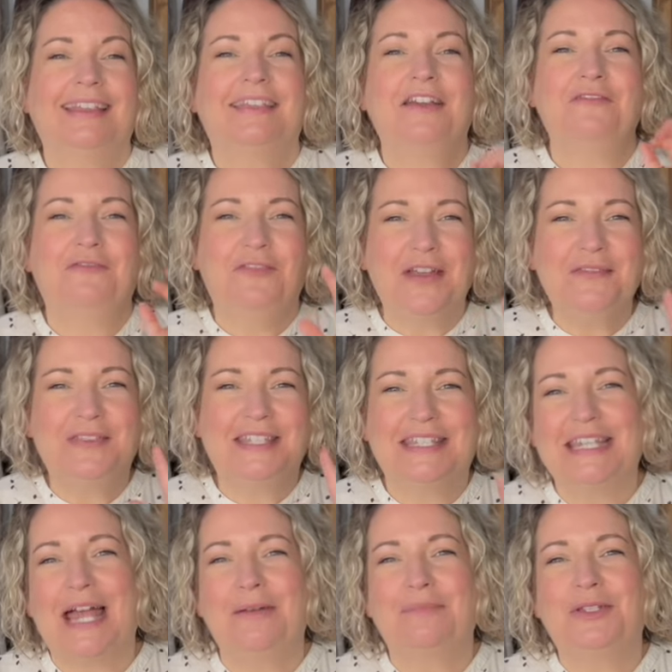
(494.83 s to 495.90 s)
The fifth
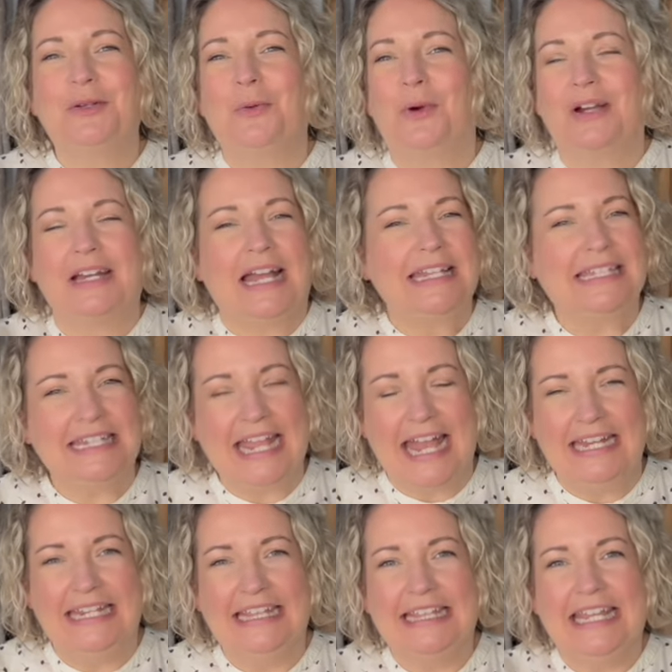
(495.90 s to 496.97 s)
step to organizing
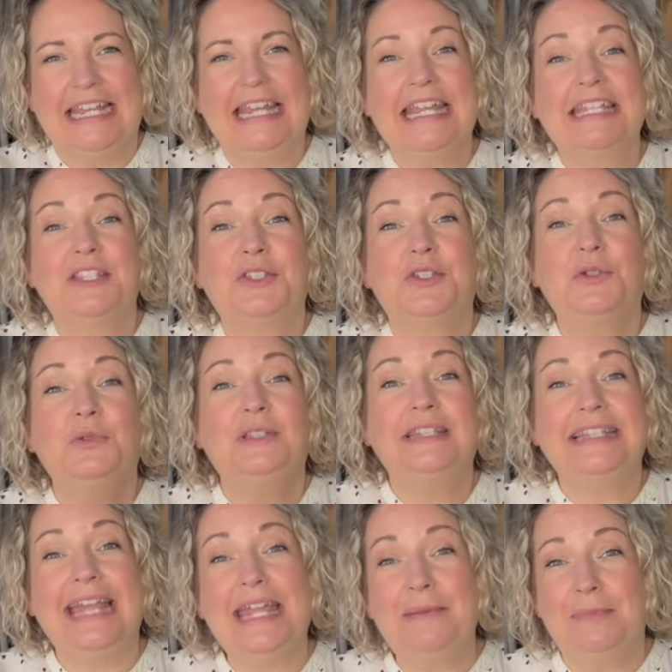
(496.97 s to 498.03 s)
anything is to
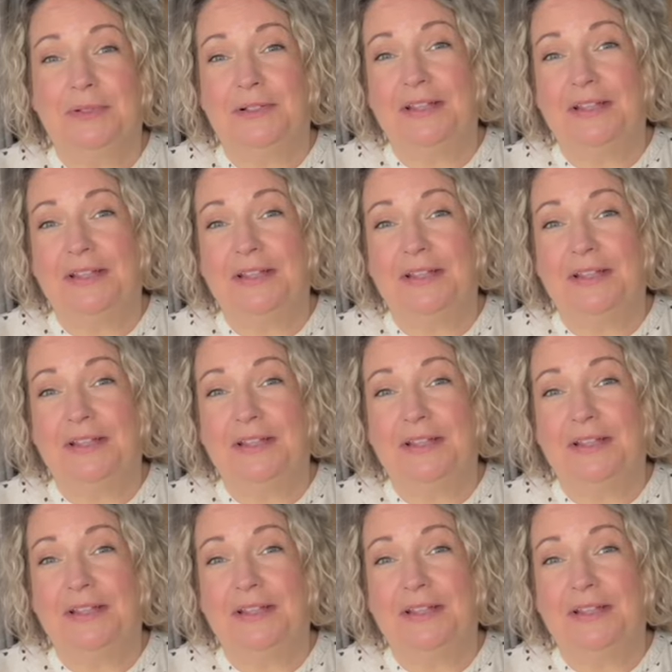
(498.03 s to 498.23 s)
label